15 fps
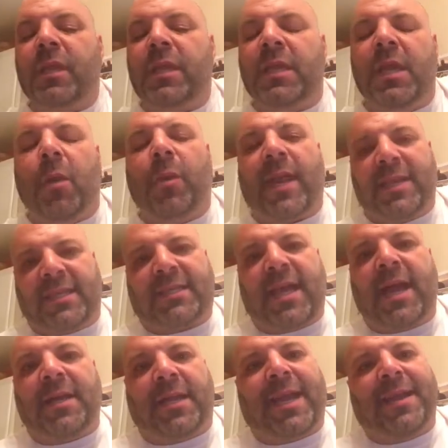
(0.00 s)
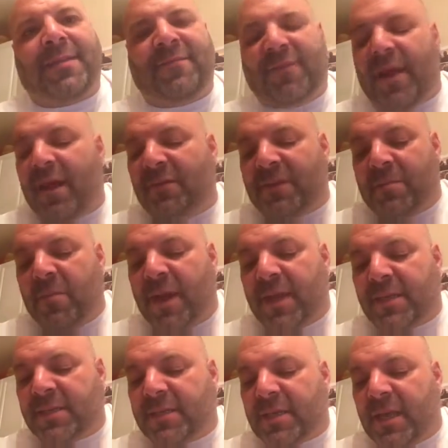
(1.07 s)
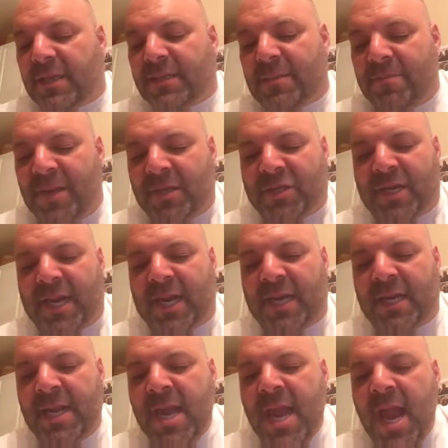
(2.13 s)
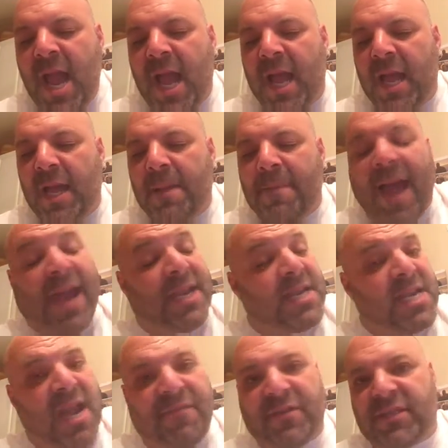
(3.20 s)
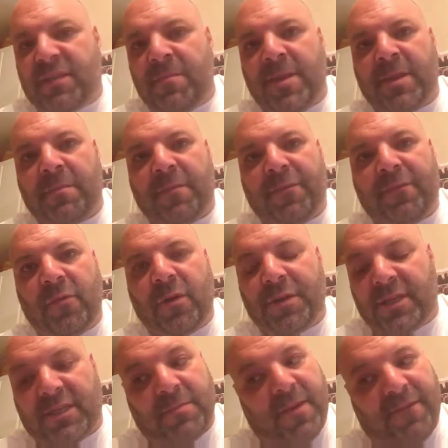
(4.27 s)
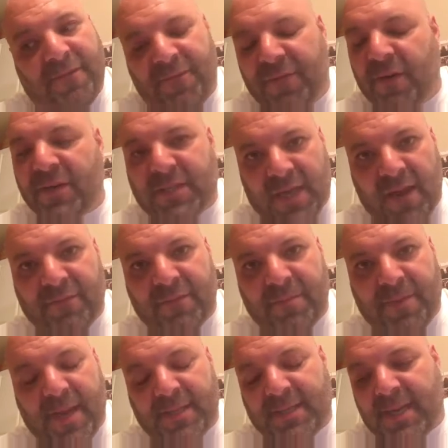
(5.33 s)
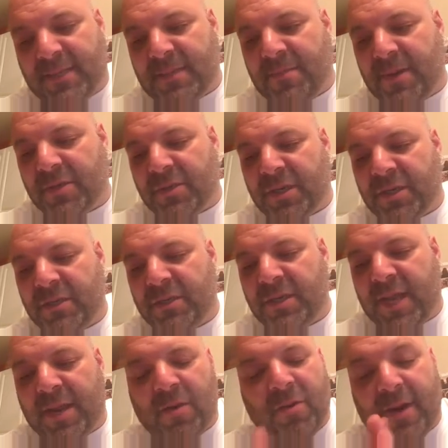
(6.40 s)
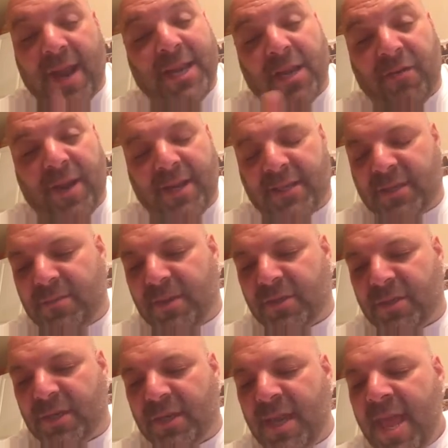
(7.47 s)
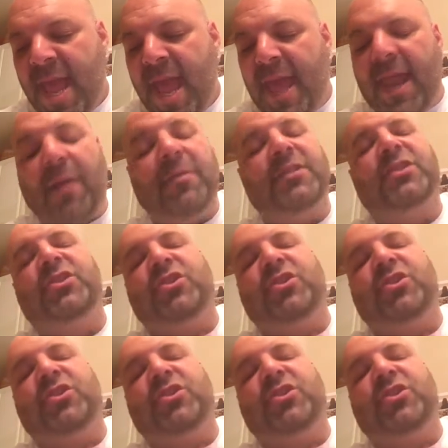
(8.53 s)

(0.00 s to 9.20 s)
You know, when I decided to get involved in Mike's submission, I had never submitted before. This is my first ever PSA submission or any grading submission, and I was